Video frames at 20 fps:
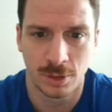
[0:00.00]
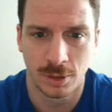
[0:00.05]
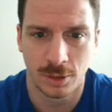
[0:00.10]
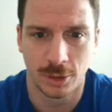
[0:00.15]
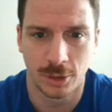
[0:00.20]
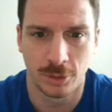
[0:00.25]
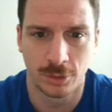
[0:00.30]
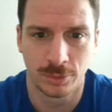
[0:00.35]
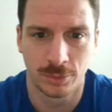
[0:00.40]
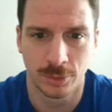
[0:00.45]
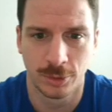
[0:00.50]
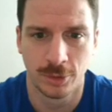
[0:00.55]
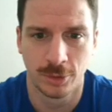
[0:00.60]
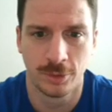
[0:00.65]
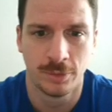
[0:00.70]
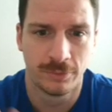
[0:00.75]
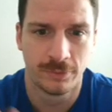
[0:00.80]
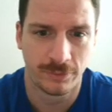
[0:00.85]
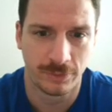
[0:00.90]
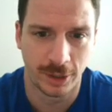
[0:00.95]
go
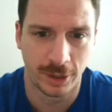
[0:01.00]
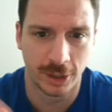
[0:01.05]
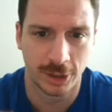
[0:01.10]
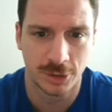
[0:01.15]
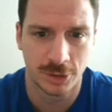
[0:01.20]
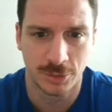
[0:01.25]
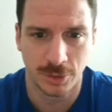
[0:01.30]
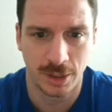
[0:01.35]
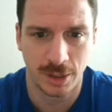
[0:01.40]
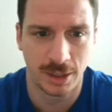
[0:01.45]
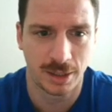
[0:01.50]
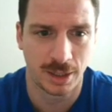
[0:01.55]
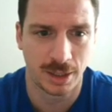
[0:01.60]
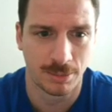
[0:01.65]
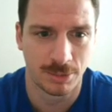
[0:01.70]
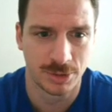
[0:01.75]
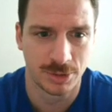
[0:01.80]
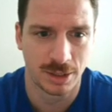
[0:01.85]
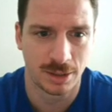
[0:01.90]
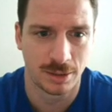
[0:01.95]
through, flare screen,
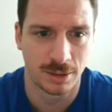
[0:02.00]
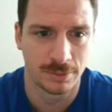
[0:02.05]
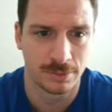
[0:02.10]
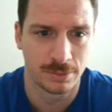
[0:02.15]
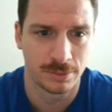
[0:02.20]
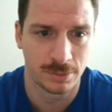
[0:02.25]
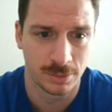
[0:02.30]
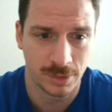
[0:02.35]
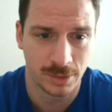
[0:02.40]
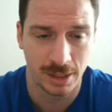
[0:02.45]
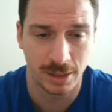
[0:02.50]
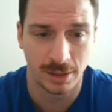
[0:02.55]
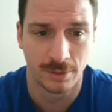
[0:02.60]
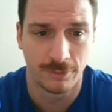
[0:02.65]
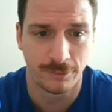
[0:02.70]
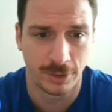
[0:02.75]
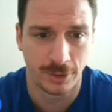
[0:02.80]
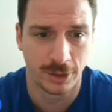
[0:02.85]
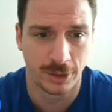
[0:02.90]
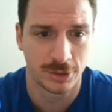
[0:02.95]
Knipple's hitting the
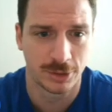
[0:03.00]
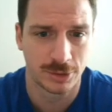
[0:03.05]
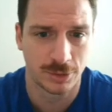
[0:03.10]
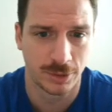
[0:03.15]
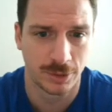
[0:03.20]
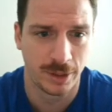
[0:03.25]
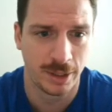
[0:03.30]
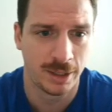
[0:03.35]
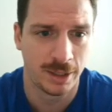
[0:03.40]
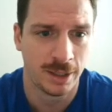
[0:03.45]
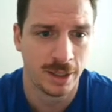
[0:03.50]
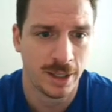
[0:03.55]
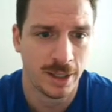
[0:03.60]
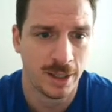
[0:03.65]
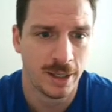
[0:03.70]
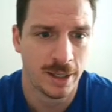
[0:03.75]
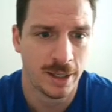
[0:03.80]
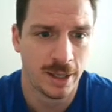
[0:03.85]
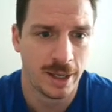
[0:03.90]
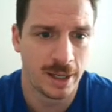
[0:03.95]
flare screen,
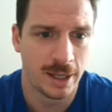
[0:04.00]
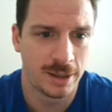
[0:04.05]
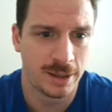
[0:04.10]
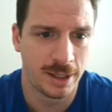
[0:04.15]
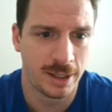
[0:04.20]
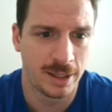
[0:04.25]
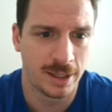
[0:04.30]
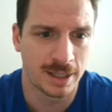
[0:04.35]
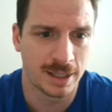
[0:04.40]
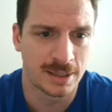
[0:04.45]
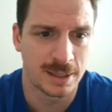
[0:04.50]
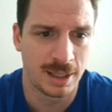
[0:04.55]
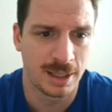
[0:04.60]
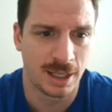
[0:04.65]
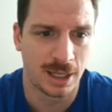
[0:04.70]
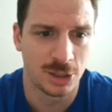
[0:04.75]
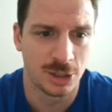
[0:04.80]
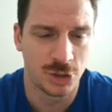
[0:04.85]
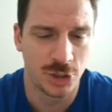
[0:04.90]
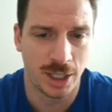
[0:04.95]
and then that's
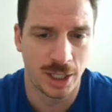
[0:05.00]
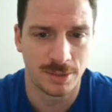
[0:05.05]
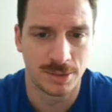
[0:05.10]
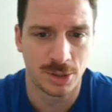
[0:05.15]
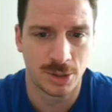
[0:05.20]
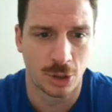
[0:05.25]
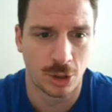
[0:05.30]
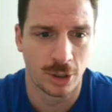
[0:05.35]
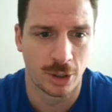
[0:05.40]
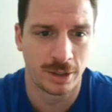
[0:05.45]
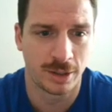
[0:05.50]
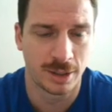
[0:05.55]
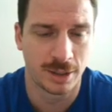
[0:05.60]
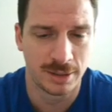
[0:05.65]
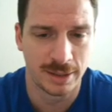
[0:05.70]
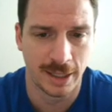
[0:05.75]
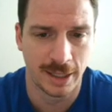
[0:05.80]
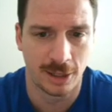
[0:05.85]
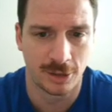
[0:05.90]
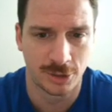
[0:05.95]
Sion James guarding the
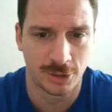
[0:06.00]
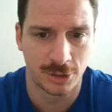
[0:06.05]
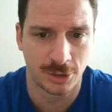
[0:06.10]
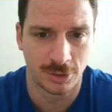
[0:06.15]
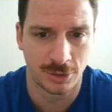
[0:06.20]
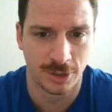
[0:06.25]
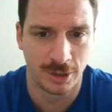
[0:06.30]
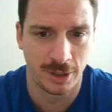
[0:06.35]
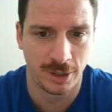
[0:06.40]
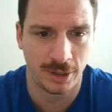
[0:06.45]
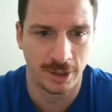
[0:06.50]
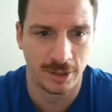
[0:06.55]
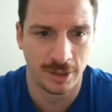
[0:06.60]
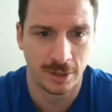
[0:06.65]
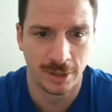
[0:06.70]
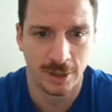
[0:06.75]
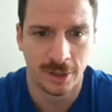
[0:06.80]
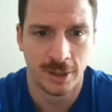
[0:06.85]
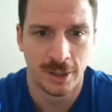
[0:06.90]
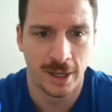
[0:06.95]
down screen.
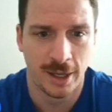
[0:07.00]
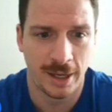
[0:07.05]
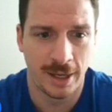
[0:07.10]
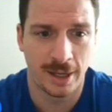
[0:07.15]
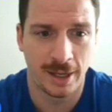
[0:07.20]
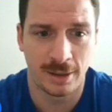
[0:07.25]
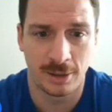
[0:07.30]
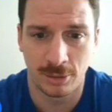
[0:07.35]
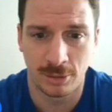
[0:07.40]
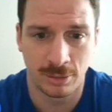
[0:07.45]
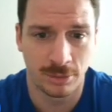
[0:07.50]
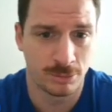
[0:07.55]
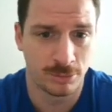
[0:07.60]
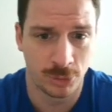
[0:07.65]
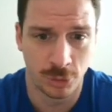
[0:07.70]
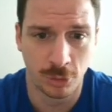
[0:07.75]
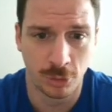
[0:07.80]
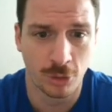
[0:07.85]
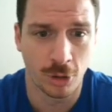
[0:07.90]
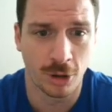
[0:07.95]
And
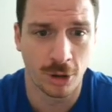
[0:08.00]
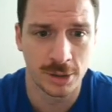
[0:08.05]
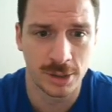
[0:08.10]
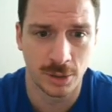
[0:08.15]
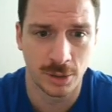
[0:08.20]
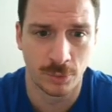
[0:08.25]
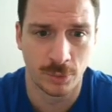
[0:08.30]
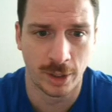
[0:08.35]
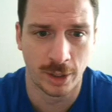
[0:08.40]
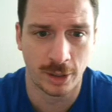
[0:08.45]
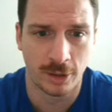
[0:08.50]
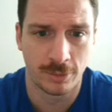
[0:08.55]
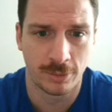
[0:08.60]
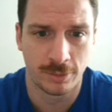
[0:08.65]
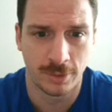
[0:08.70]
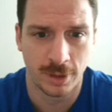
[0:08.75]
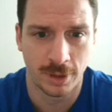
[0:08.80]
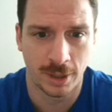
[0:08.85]
Duke guards it well